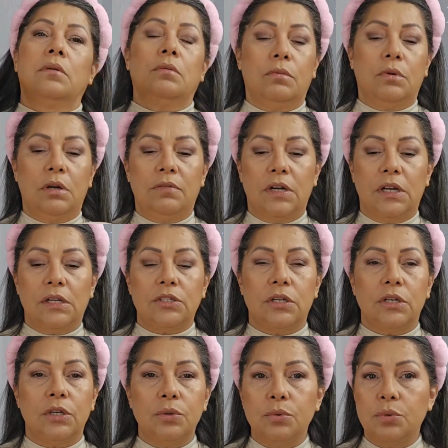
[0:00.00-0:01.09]
whatever else I
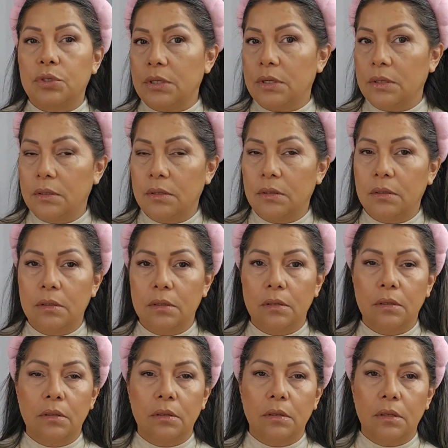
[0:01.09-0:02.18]
used.
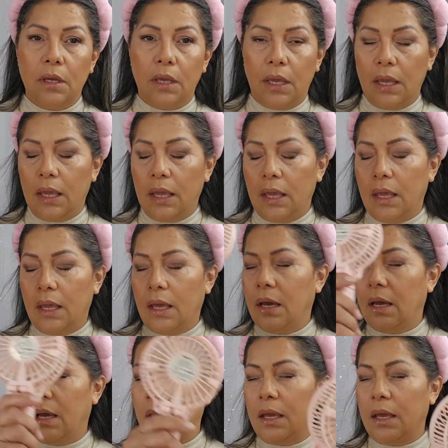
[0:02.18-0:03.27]

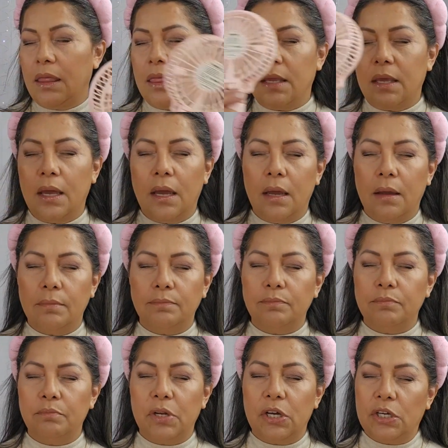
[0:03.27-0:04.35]
And the
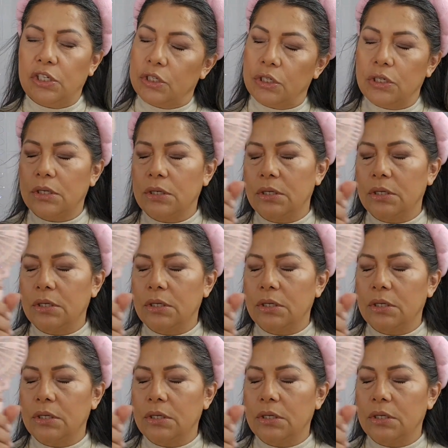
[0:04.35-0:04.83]
blush.